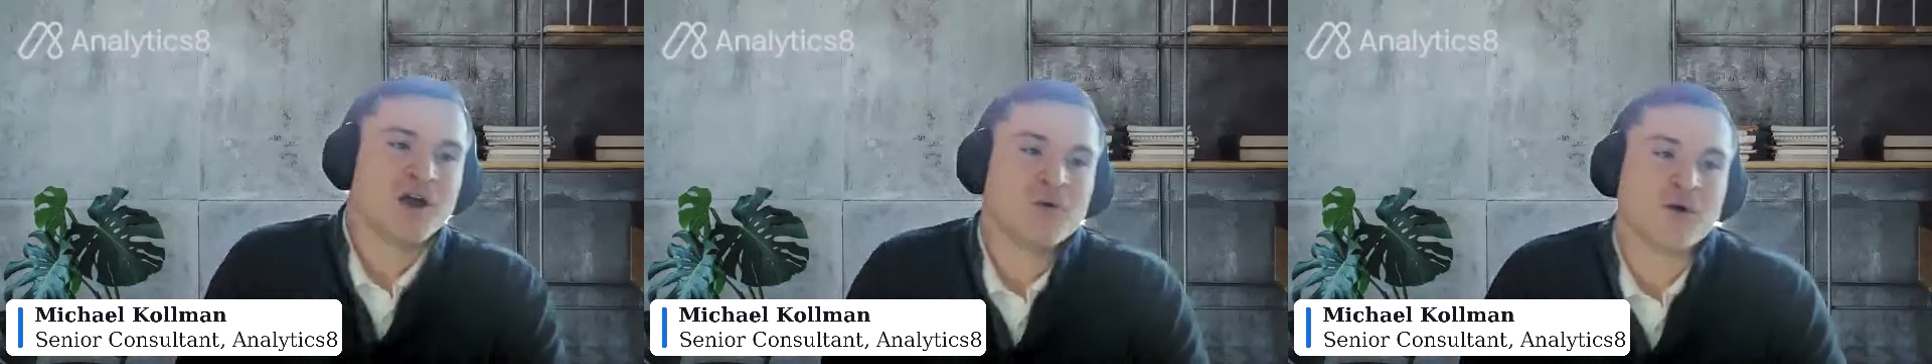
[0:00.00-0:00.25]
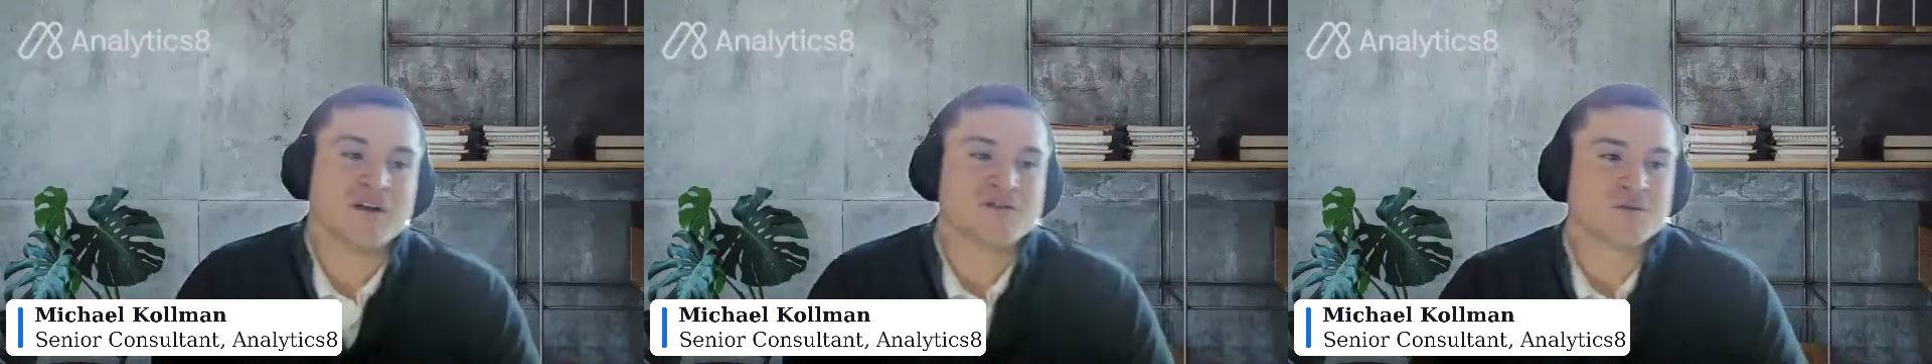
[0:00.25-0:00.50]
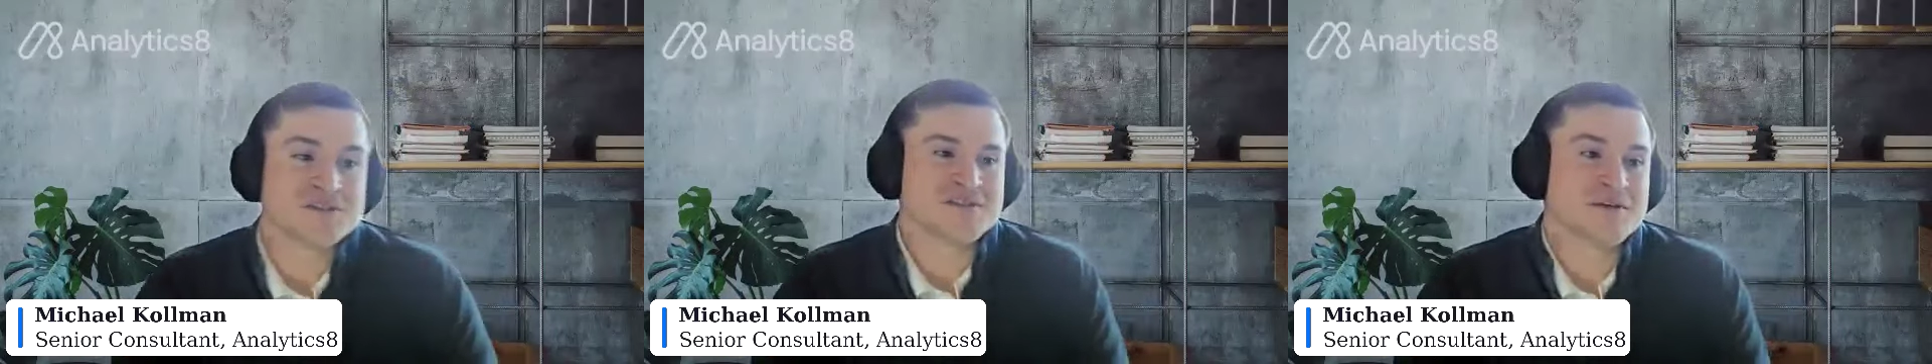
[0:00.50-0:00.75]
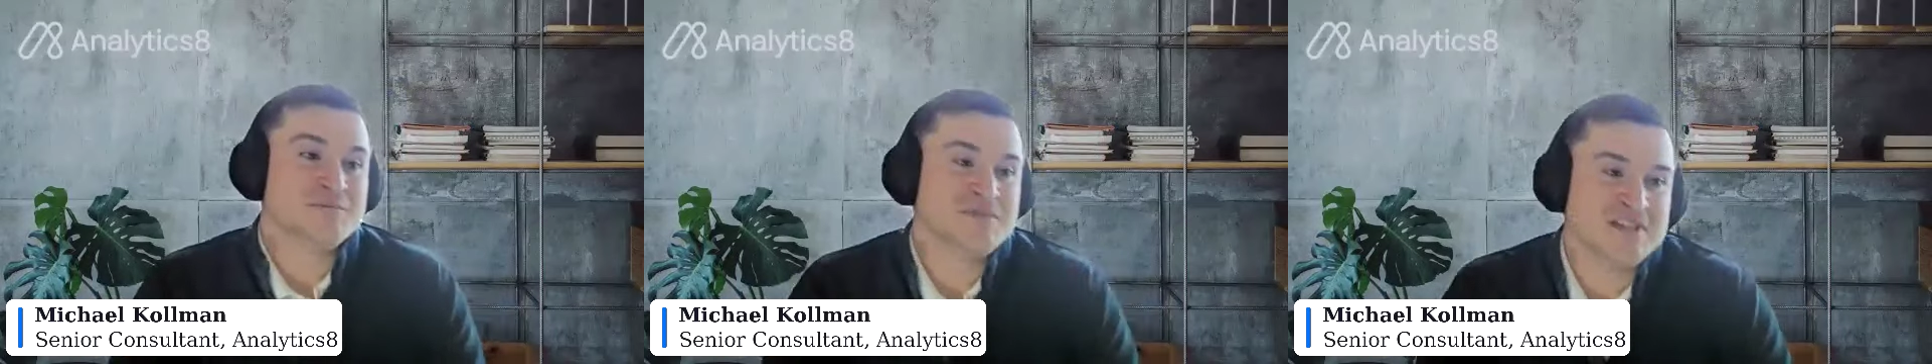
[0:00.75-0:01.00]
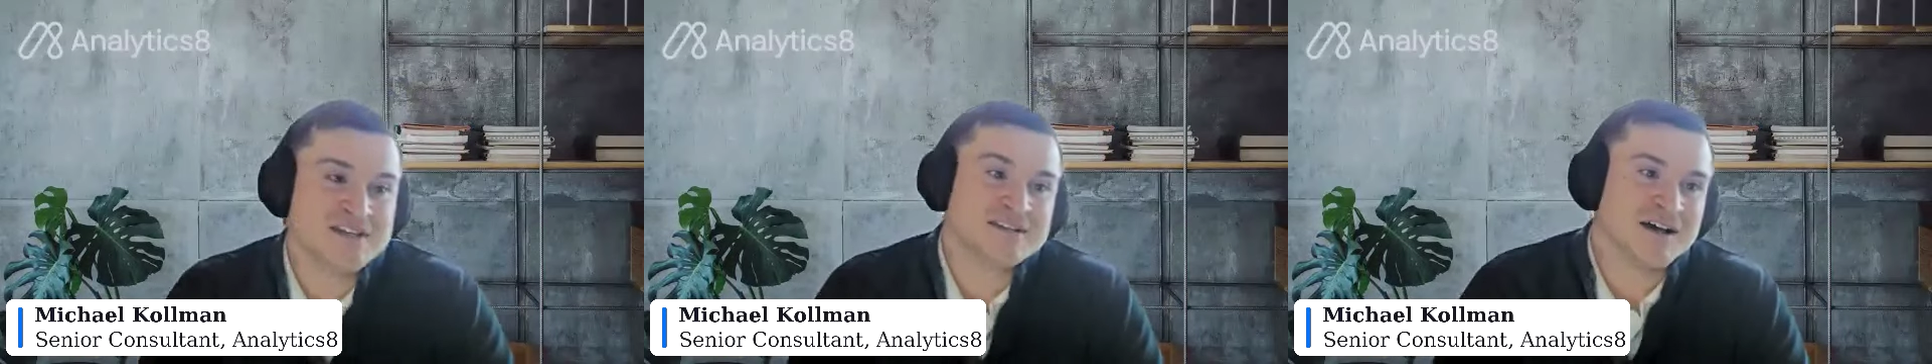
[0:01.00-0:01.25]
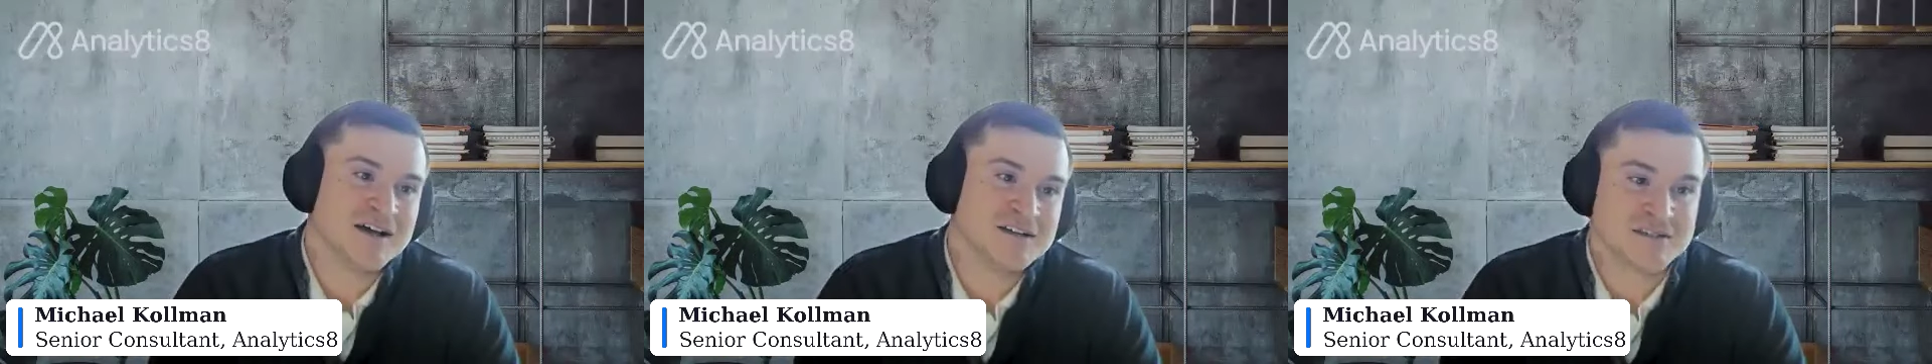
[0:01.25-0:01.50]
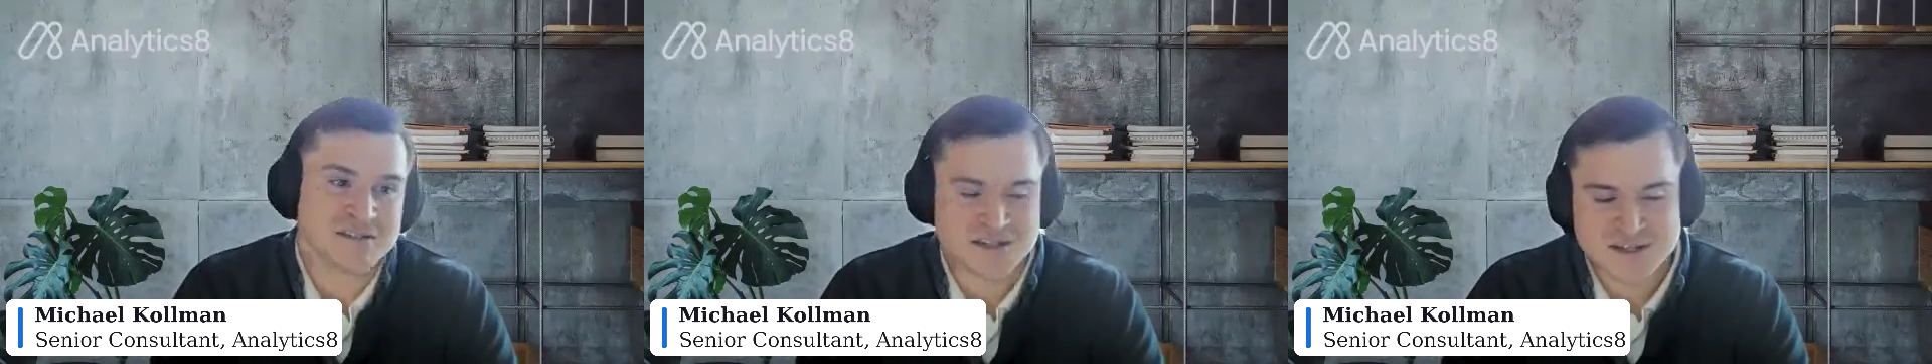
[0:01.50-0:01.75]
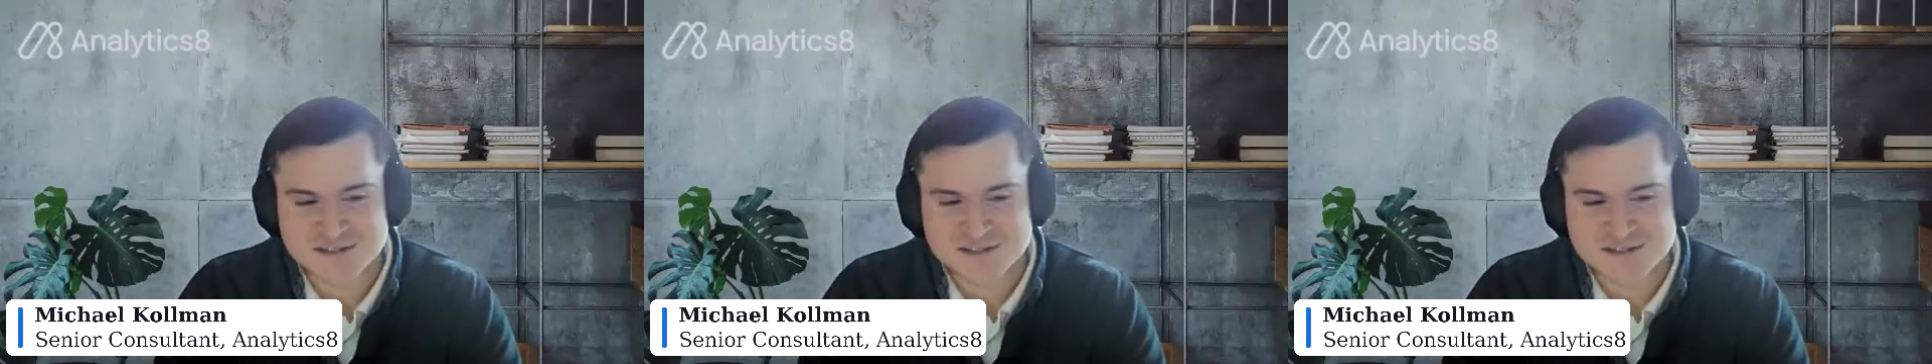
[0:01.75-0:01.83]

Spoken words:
Whereas what SIMD does is